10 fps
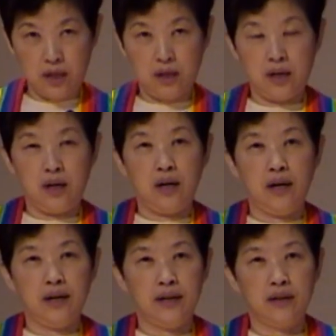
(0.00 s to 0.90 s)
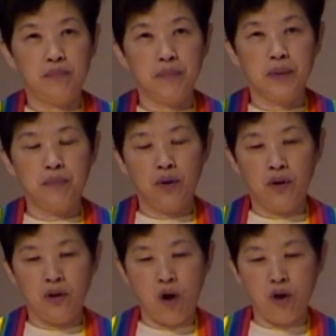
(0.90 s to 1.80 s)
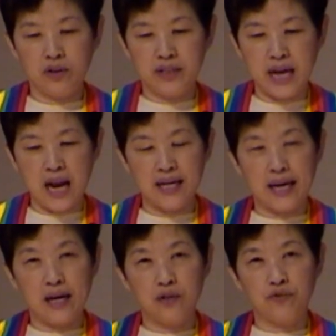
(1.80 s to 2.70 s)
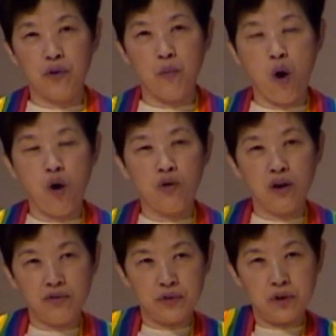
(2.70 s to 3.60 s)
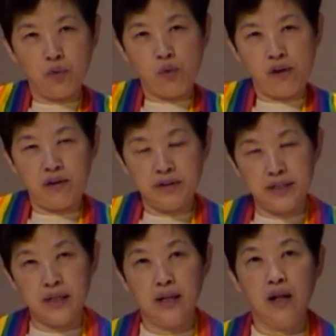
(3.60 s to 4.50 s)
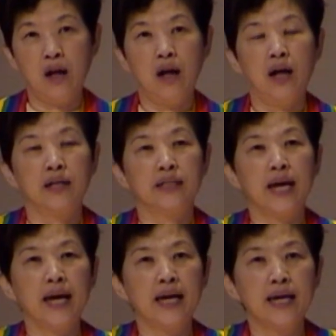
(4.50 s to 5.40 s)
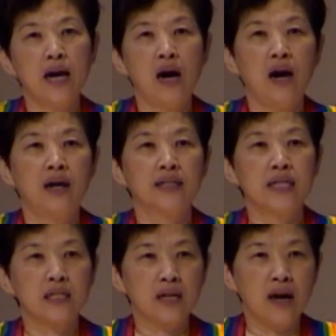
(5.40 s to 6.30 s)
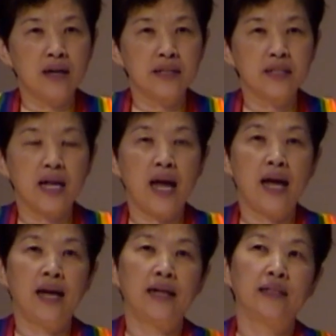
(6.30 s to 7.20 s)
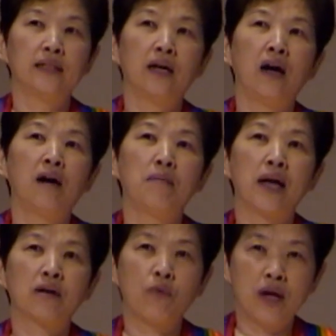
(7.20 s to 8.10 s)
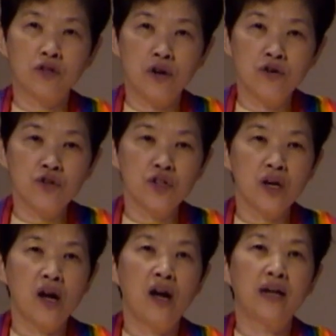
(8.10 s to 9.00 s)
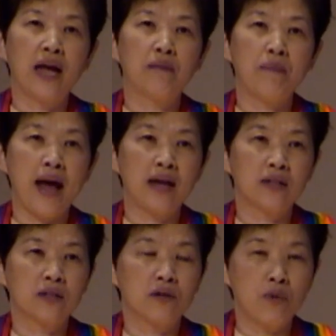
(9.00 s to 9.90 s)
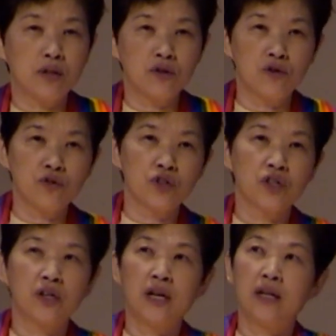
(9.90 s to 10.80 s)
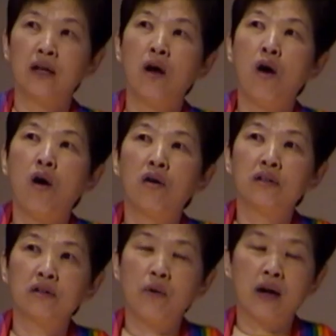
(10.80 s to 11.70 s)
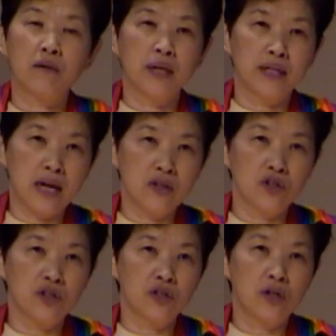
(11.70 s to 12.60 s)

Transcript: uh, people, all the delegates from all over the world, they uh, discuss and uh, make resolution and pass the resolution and all the recommendations.